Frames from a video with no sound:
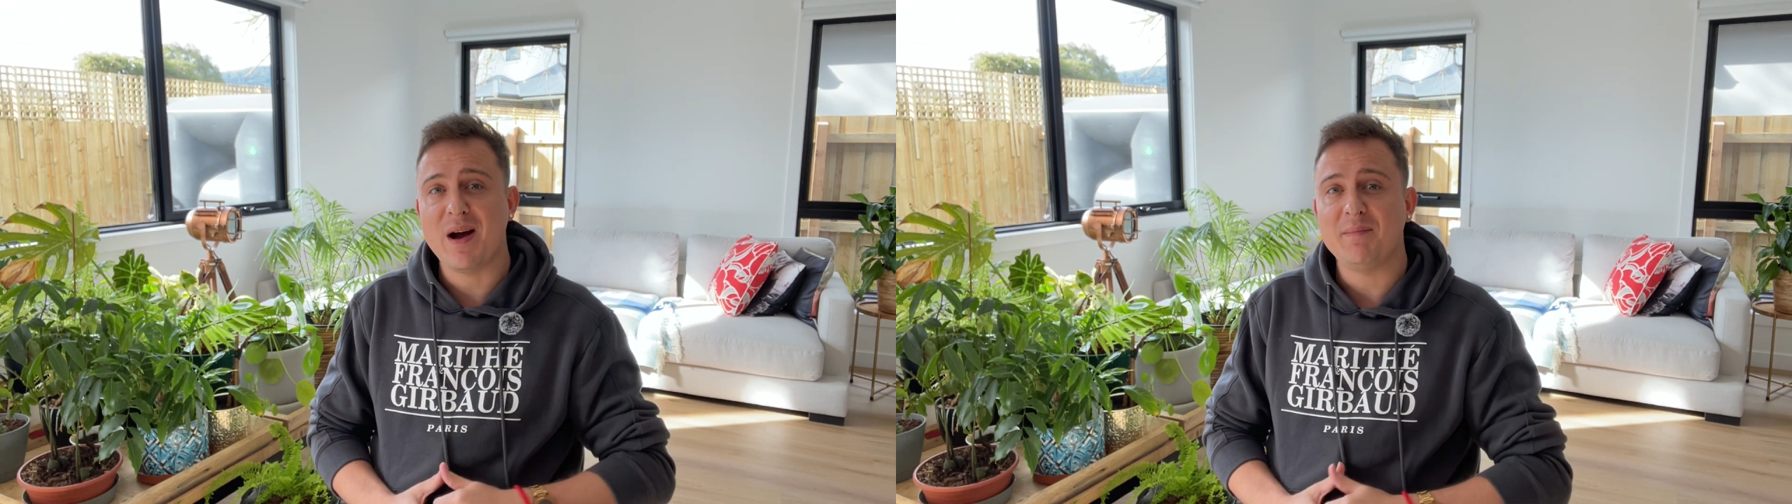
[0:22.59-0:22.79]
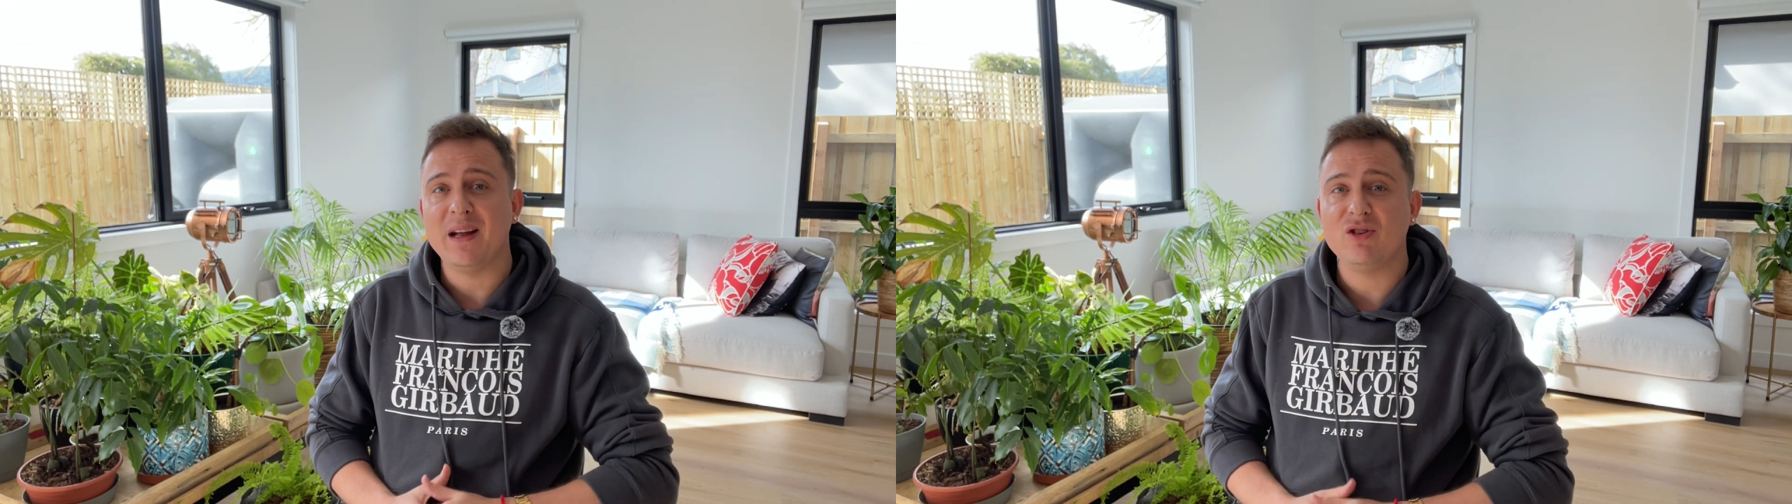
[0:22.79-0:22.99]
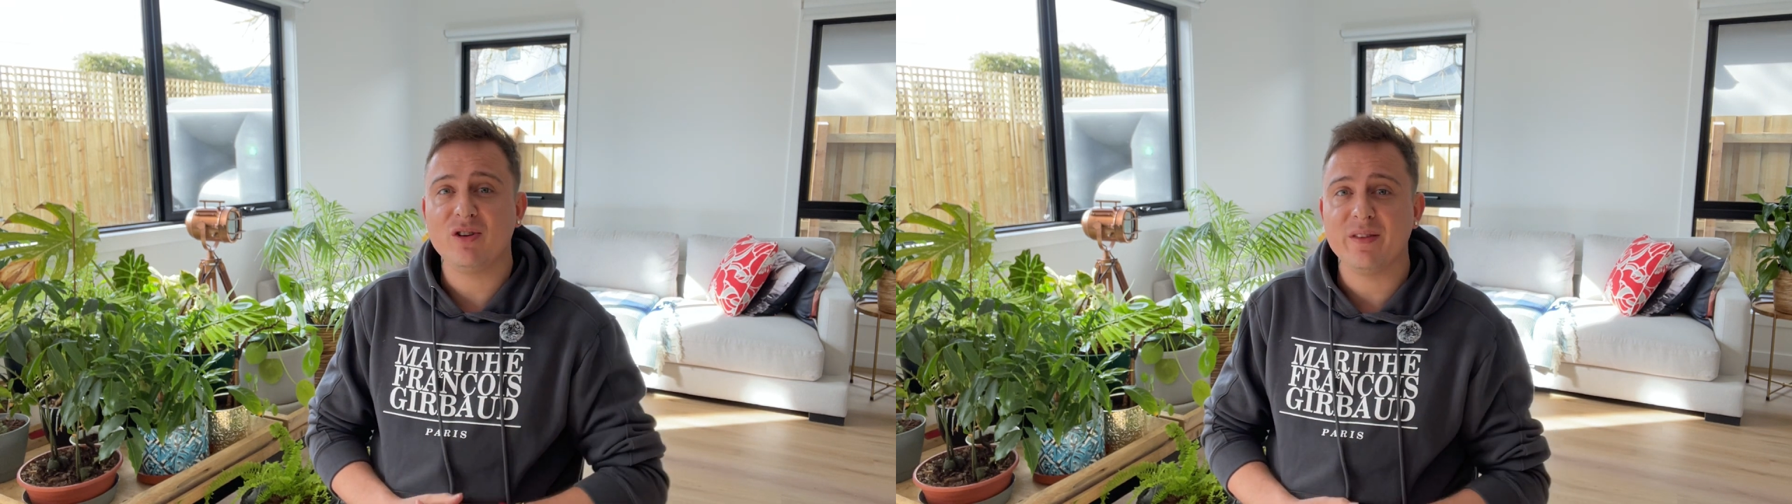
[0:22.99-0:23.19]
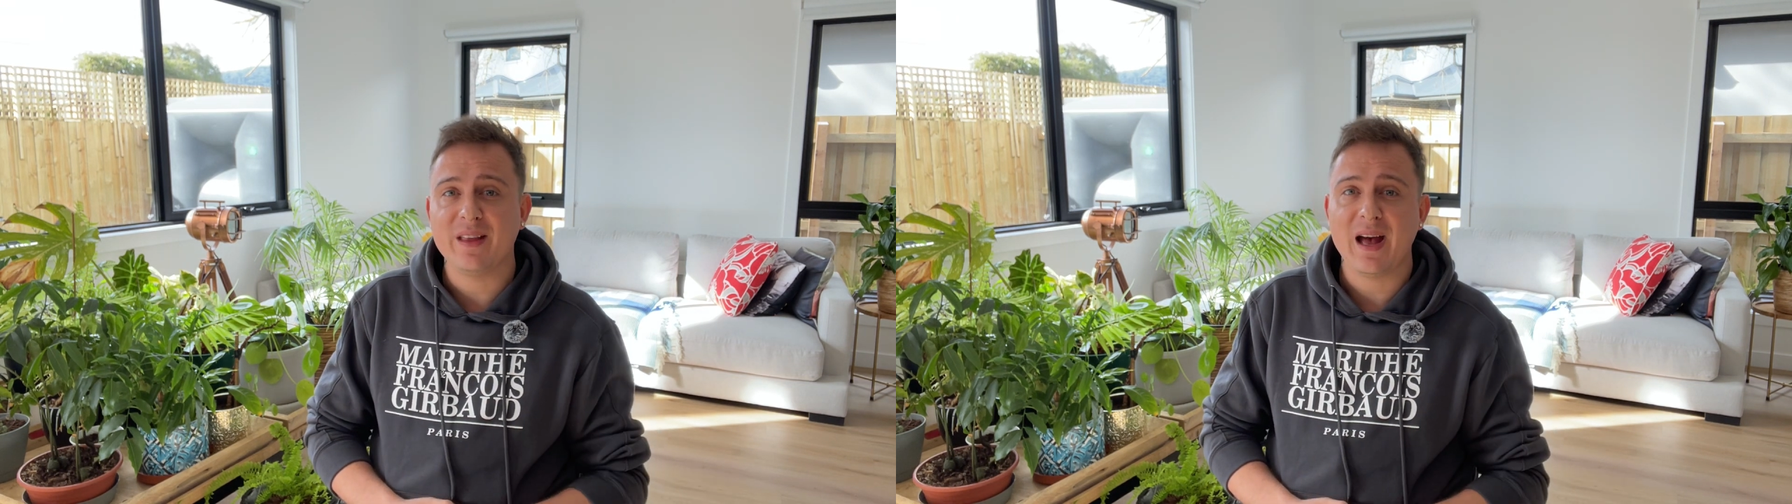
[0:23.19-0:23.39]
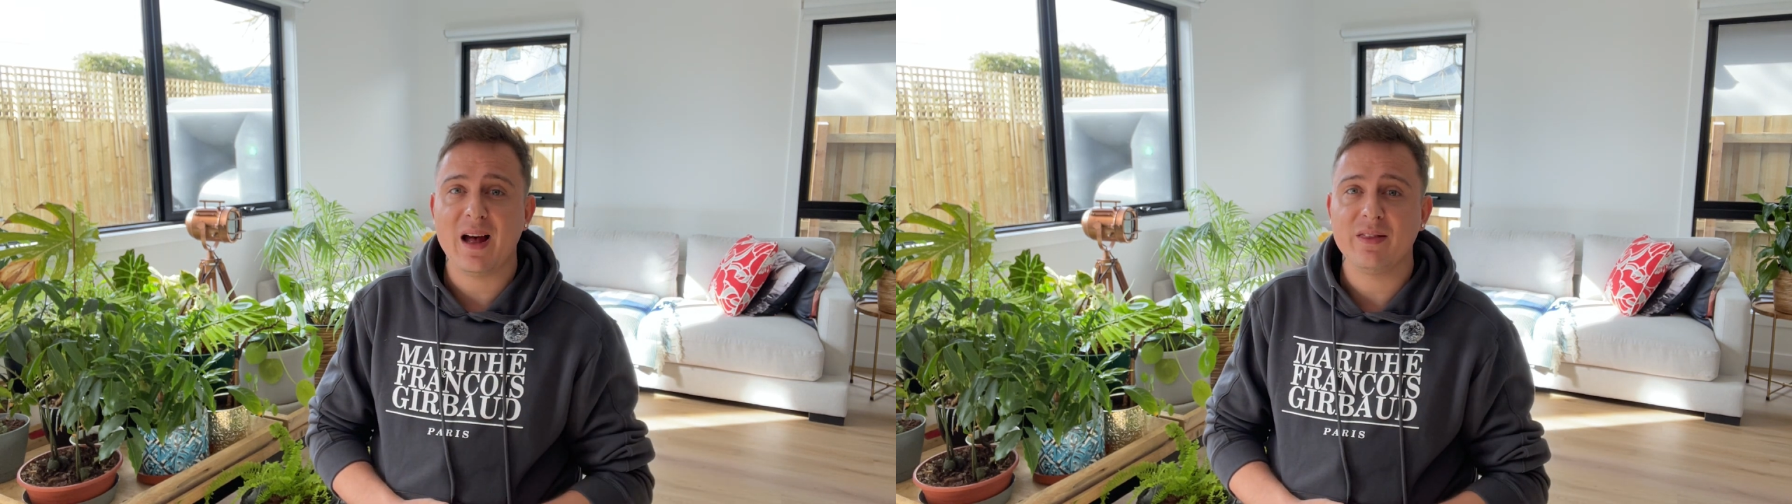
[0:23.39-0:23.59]
I mentioned
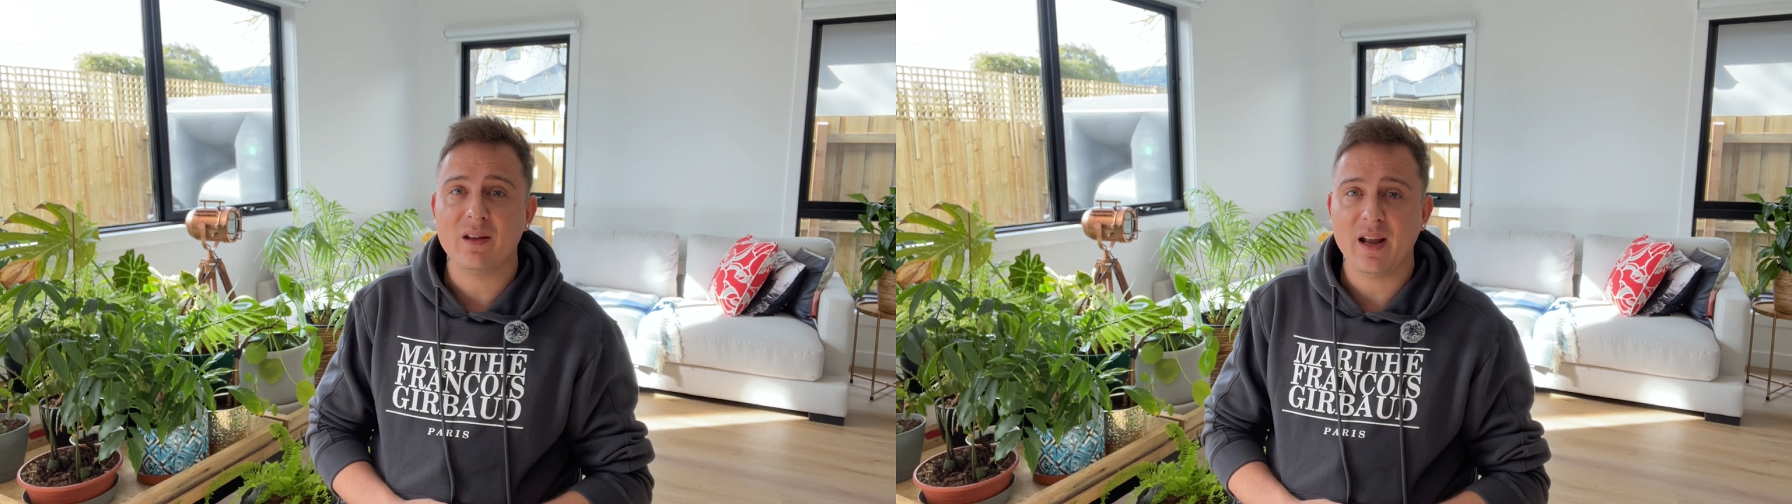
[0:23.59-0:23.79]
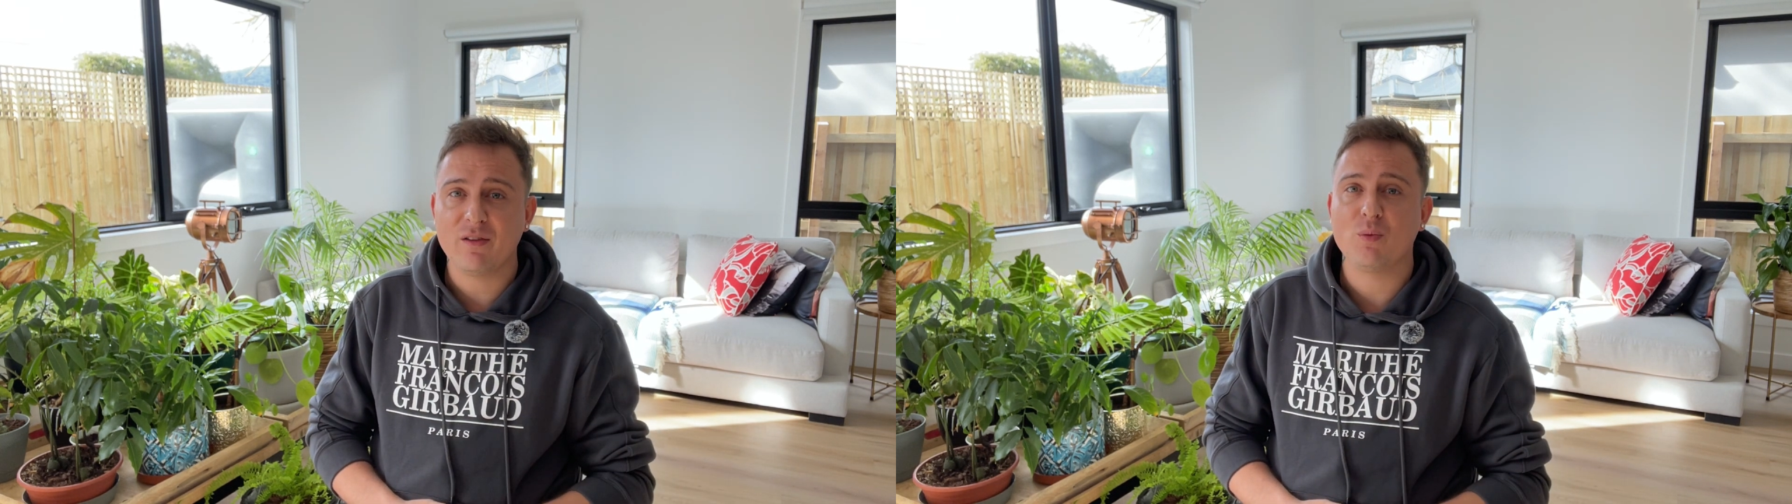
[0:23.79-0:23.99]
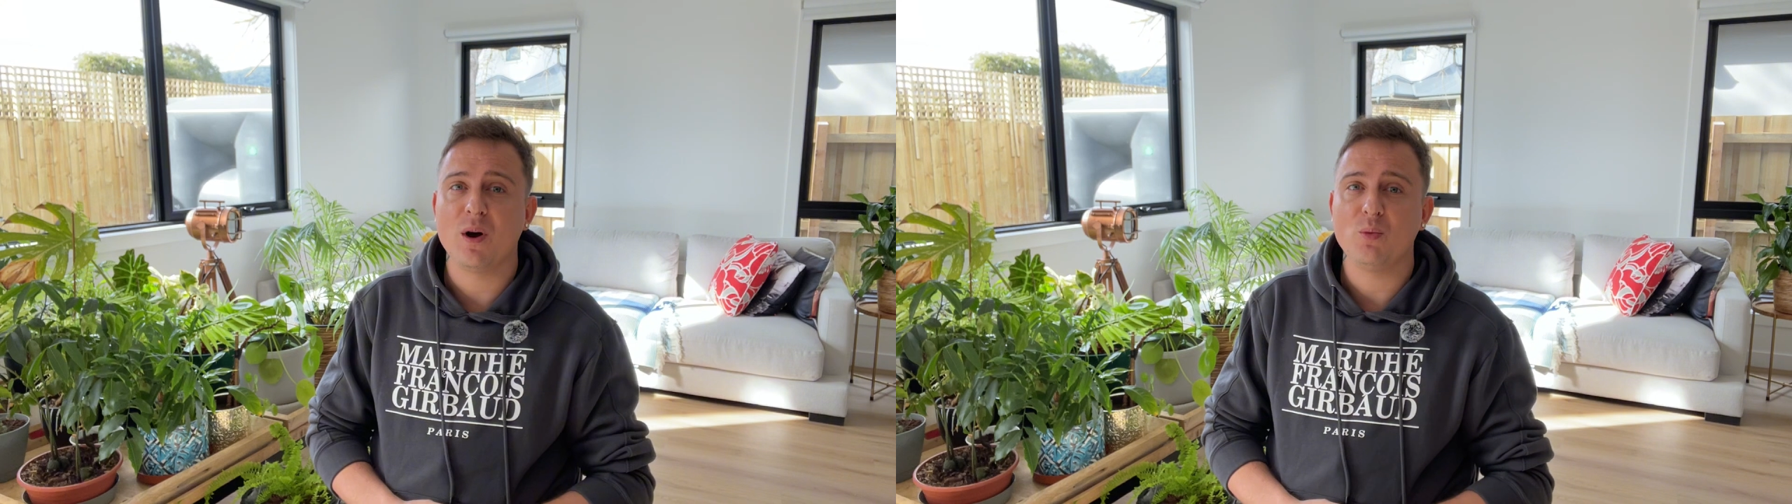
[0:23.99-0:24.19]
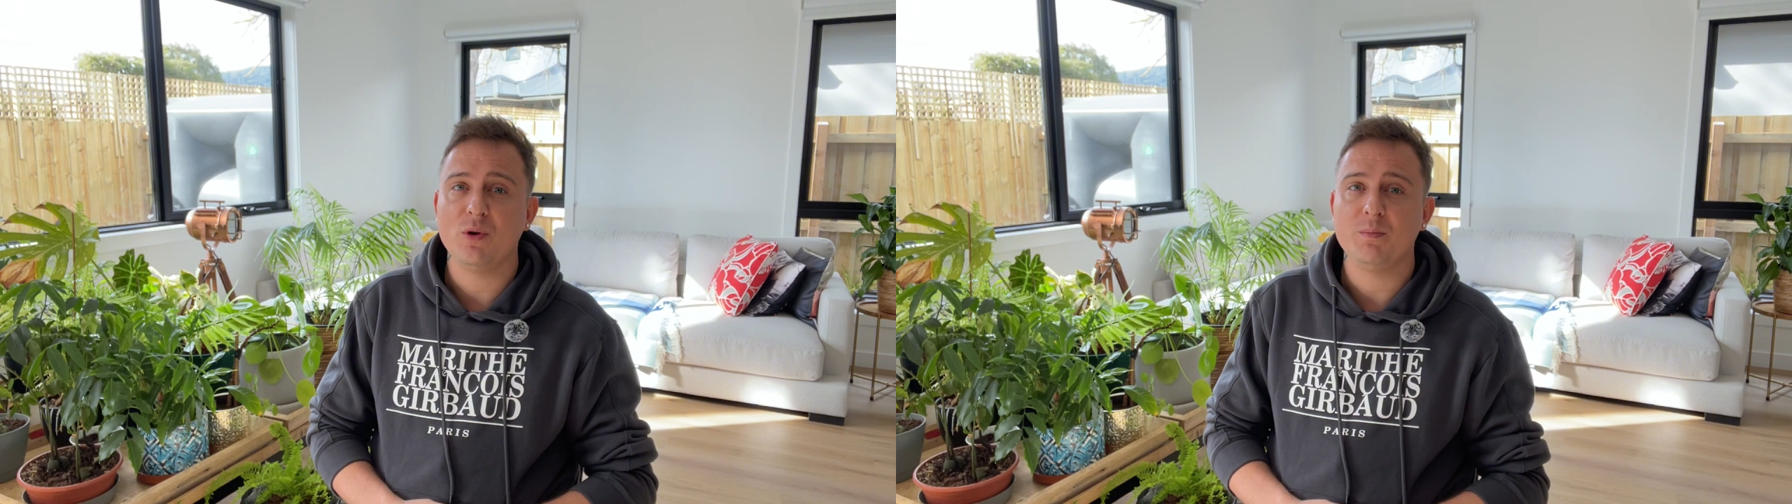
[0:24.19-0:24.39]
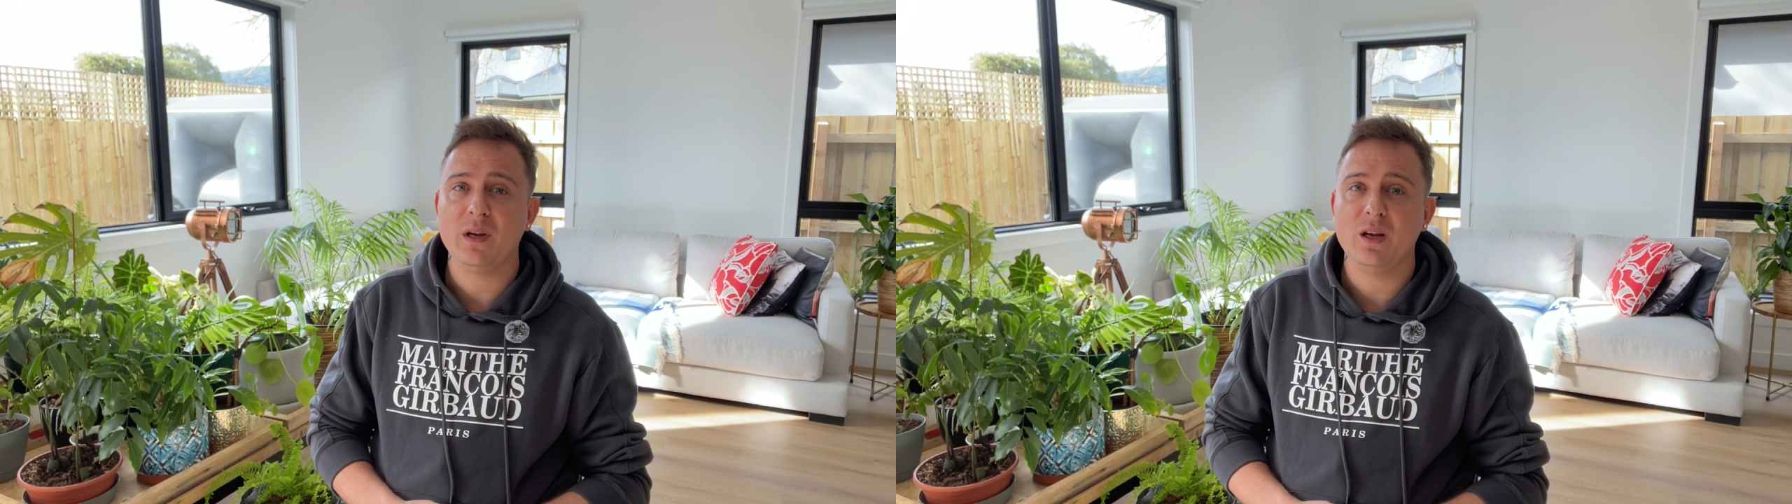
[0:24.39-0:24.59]
that the next one
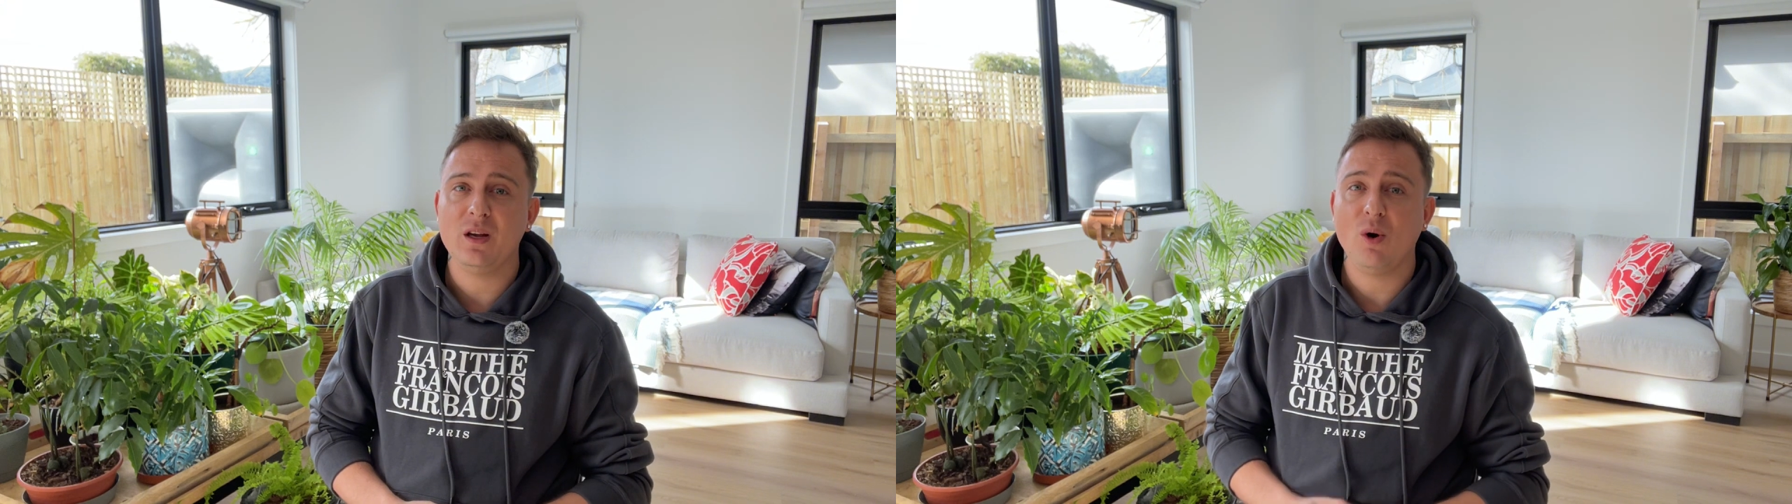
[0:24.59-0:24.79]
would be